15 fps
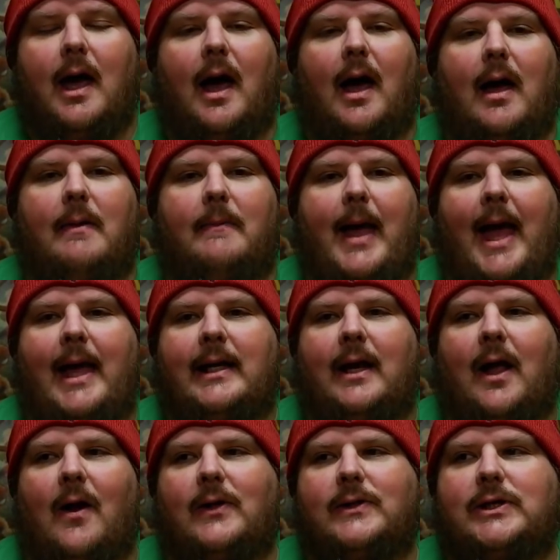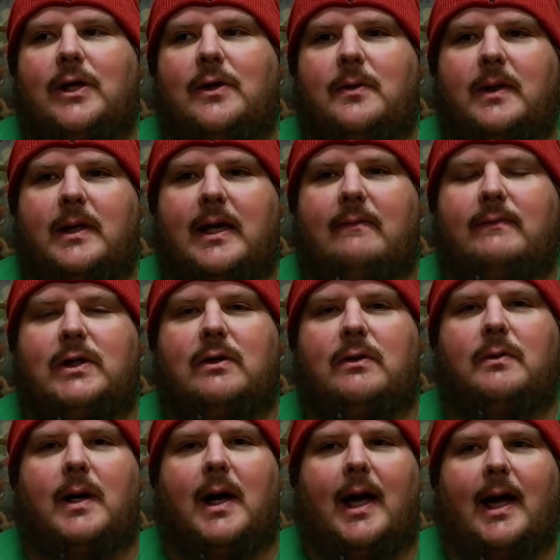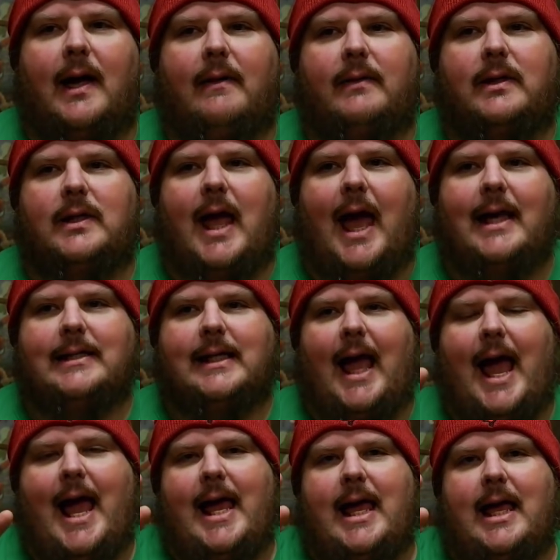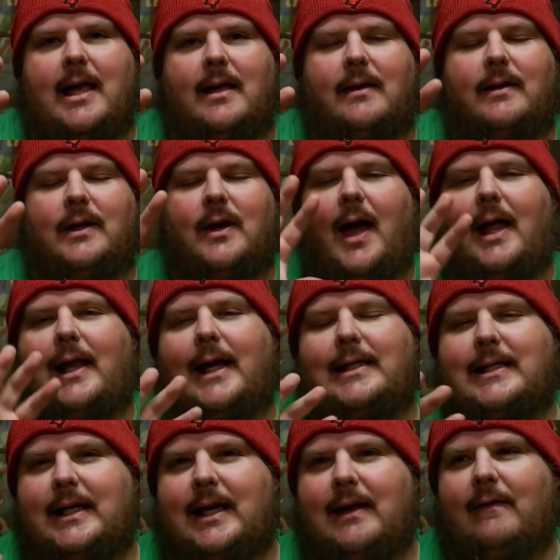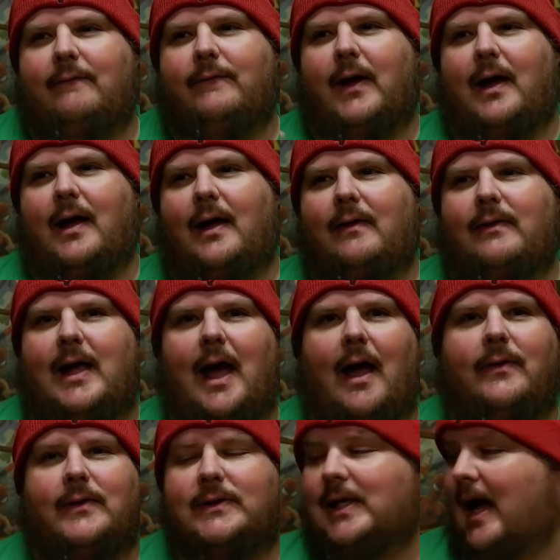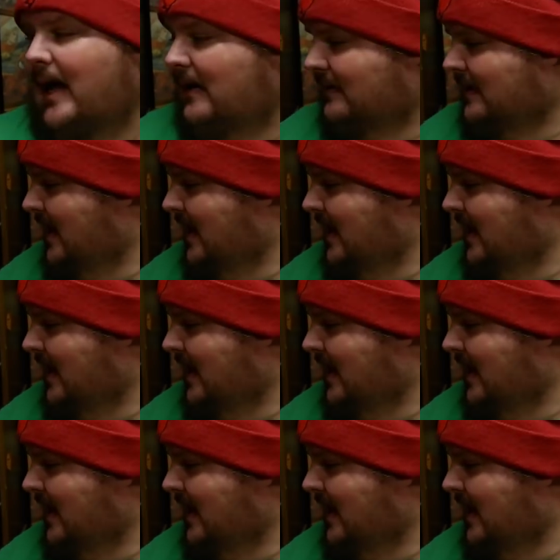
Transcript: Um, and it also gives you, uh, as a, you know, I like to give uh, the other side of